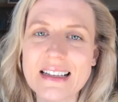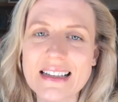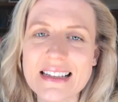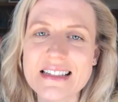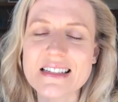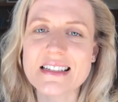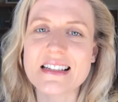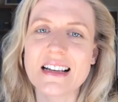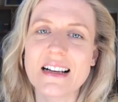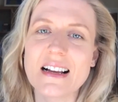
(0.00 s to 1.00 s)
is
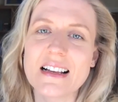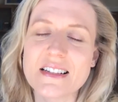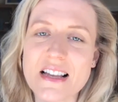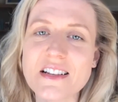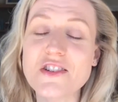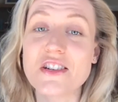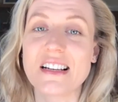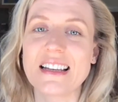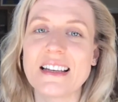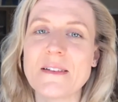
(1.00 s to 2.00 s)

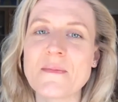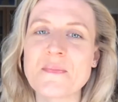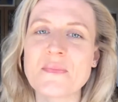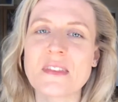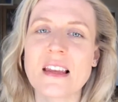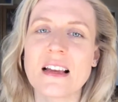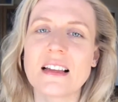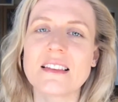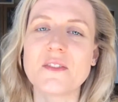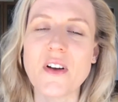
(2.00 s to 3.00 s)
essentially
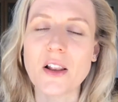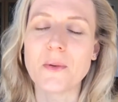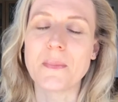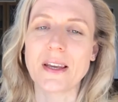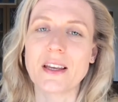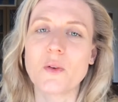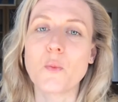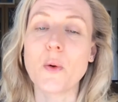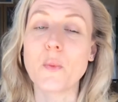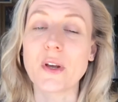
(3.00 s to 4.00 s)
developing
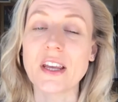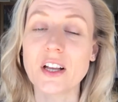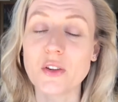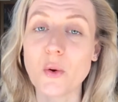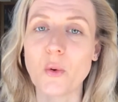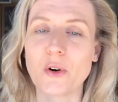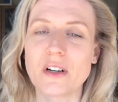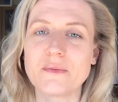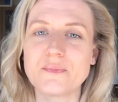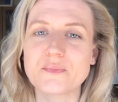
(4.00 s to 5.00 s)
when we
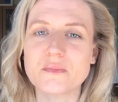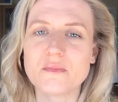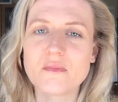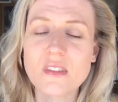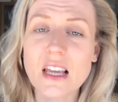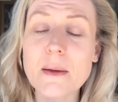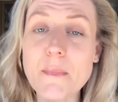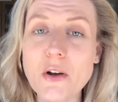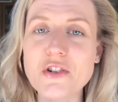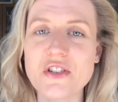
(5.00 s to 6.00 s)
ignore
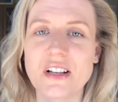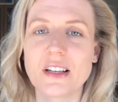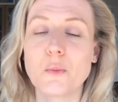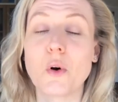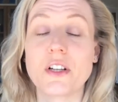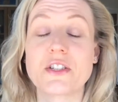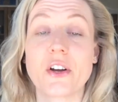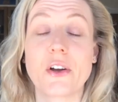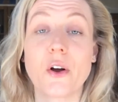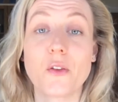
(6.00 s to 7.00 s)
emotionally what is
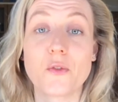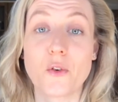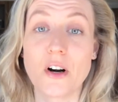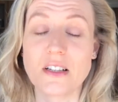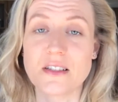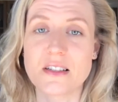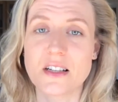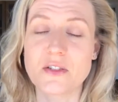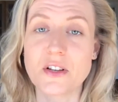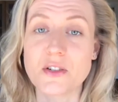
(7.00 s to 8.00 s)
going on for us.
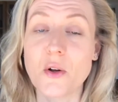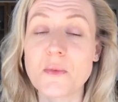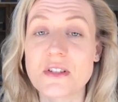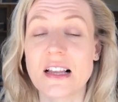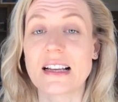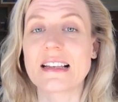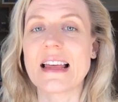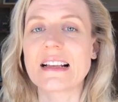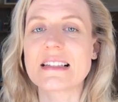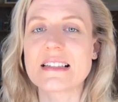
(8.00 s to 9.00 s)
So it's almost like a
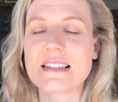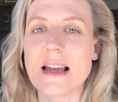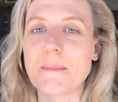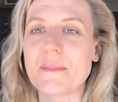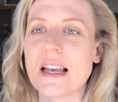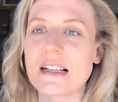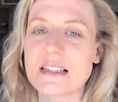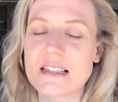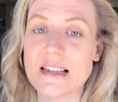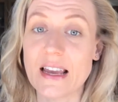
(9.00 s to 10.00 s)
next step, next
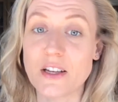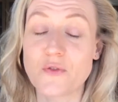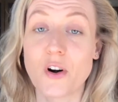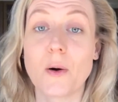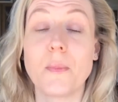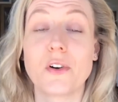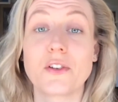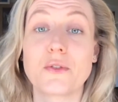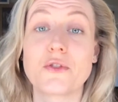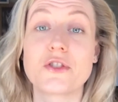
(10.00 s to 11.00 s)
stage for our body
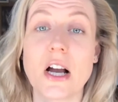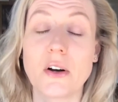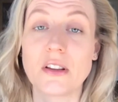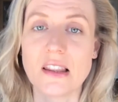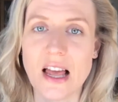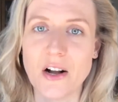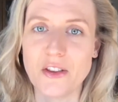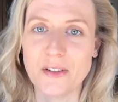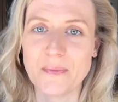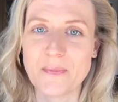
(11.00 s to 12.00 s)
to shout louder.